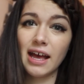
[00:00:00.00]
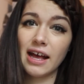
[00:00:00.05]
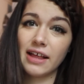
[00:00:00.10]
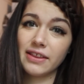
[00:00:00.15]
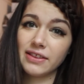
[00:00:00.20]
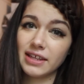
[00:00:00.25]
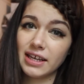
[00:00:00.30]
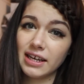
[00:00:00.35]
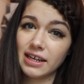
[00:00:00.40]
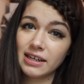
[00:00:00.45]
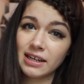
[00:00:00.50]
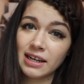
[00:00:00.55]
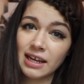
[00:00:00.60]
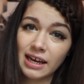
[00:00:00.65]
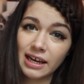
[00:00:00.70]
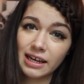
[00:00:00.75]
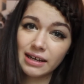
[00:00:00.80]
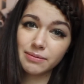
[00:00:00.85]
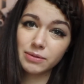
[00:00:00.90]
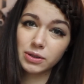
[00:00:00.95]
And then
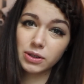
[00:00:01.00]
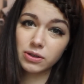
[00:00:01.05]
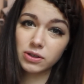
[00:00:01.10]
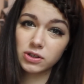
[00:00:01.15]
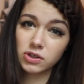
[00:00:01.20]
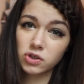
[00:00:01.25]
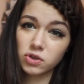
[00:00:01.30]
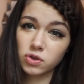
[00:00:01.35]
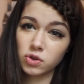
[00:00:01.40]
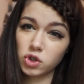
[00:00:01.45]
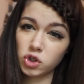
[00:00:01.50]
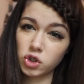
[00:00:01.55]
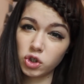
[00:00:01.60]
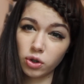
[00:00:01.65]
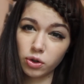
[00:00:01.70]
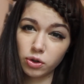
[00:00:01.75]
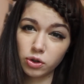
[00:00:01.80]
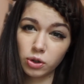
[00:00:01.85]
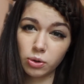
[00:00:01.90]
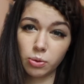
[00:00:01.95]
I'm going to
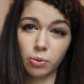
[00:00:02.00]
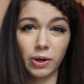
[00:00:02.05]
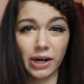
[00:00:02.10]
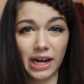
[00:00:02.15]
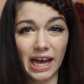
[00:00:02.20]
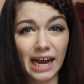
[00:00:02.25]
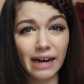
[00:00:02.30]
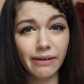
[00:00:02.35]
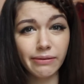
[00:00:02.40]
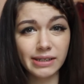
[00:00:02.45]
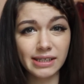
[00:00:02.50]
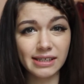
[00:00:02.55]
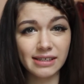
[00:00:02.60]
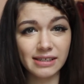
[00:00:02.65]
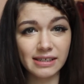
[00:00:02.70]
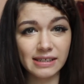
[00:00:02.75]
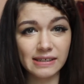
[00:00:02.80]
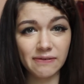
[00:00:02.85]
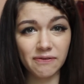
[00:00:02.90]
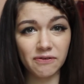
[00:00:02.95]
show you what I
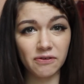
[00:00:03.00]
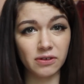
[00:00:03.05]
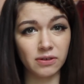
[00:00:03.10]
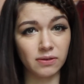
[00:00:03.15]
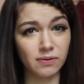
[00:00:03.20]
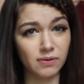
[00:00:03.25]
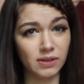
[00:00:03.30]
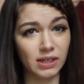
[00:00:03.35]
received